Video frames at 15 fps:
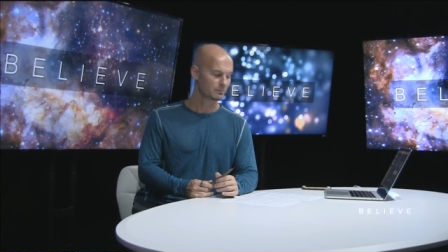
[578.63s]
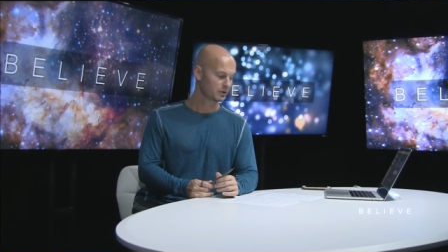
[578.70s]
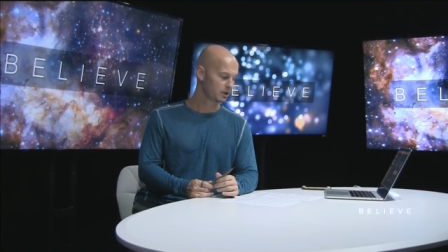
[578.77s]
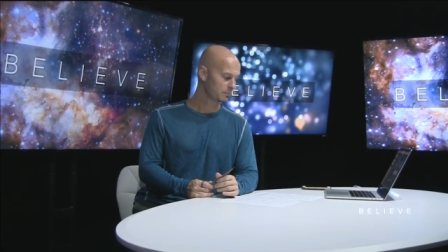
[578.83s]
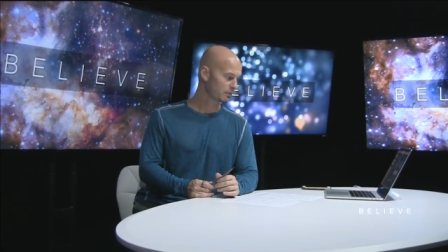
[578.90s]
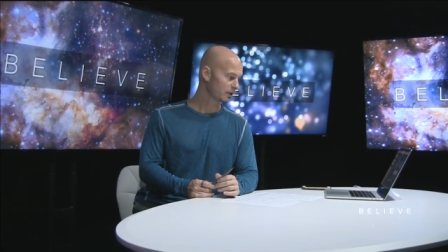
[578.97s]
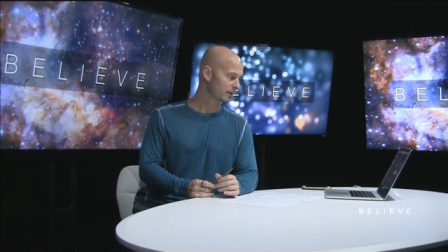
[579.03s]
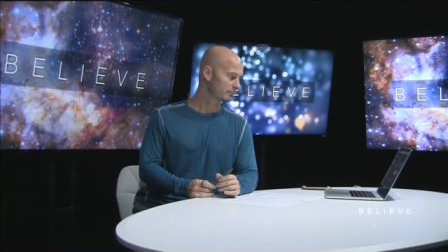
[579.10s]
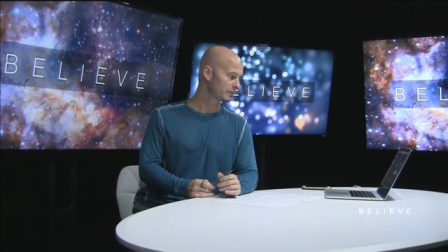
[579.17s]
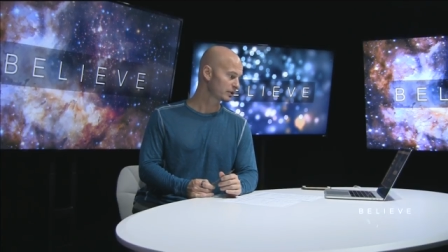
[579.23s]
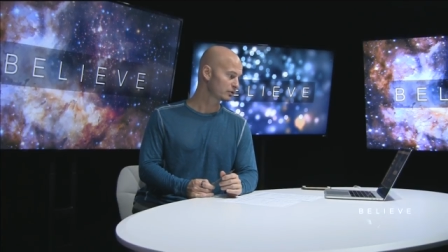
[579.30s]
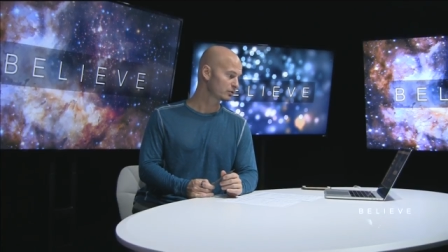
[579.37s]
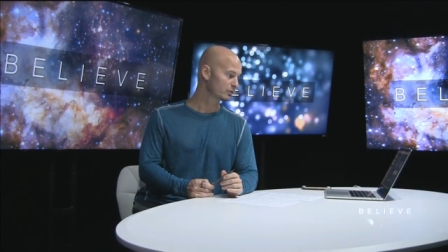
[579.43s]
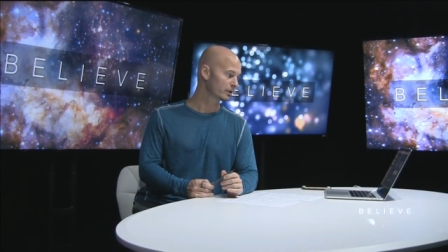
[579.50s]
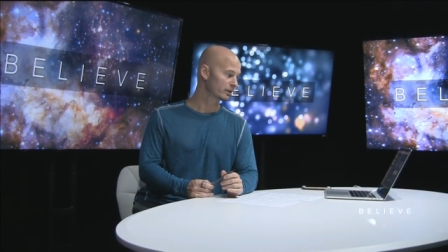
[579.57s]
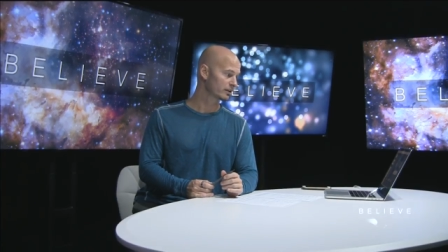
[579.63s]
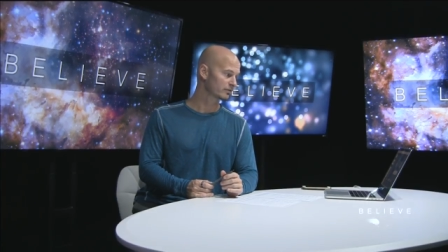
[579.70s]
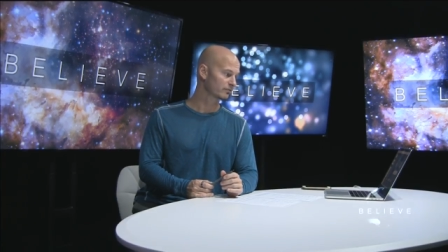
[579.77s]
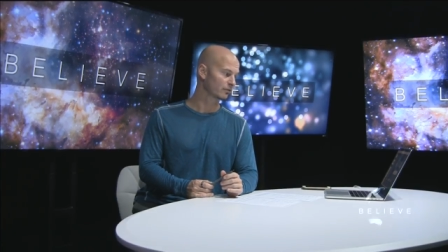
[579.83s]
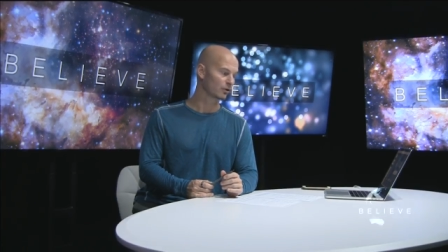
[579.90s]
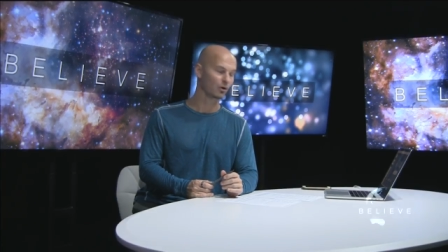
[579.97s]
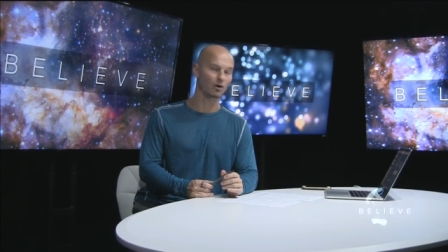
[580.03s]
People have been doing
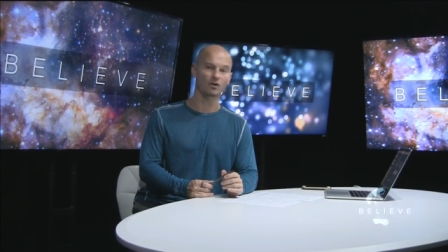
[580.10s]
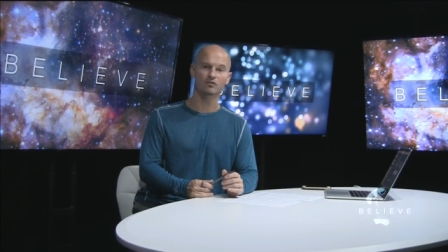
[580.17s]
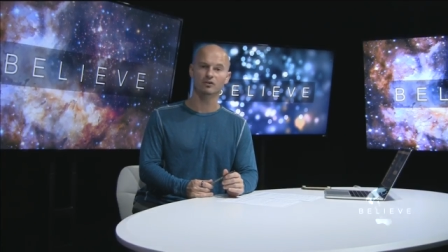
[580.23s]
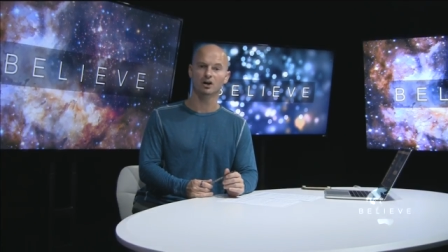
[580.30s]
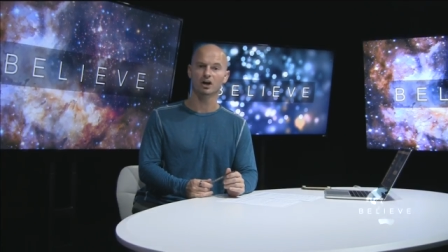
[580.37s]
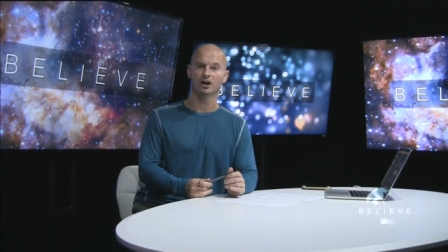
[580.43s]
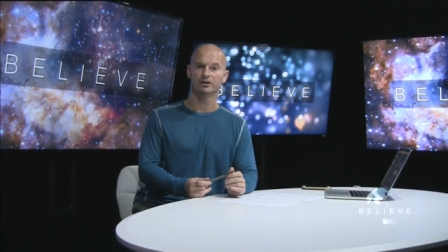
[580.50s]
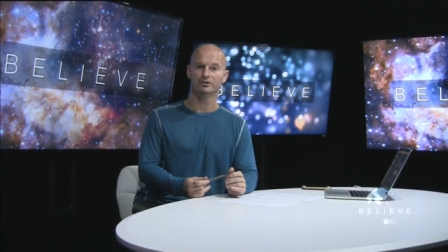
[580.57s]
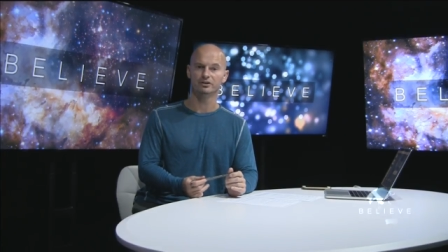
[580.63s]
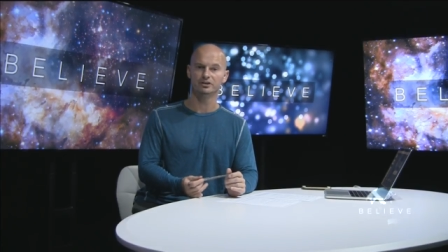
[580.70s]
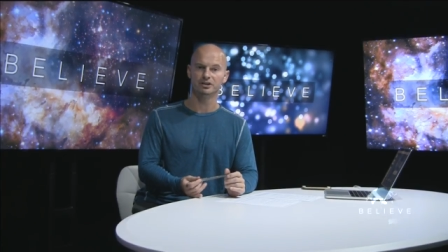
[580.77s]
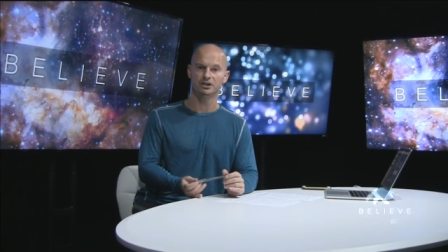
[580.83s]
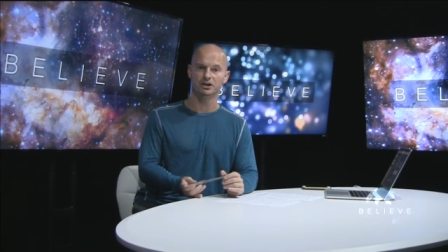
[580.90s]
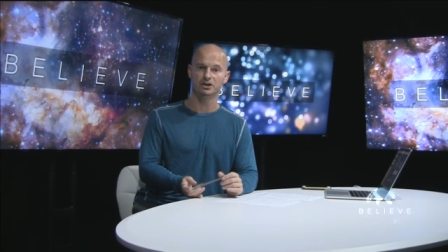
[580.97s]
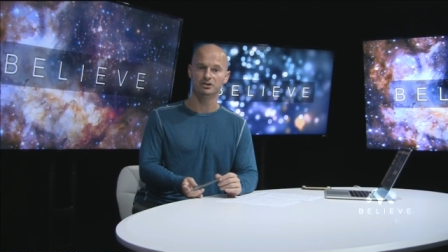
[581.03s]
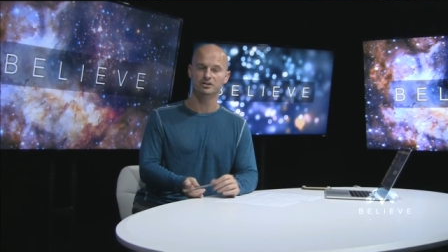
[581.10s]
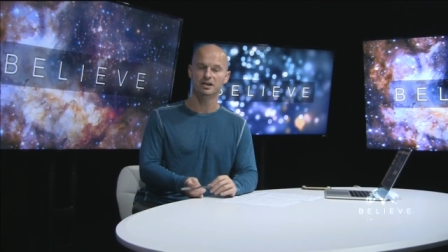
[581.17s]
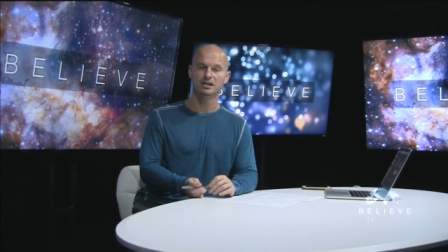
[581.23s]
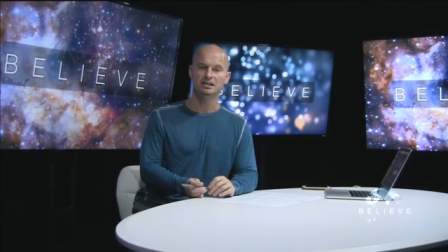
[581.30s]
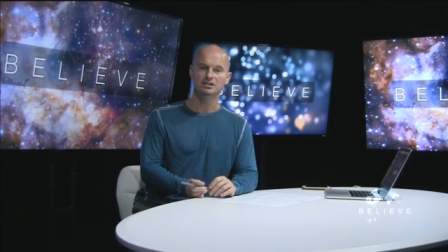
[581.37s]
this for over 100 years.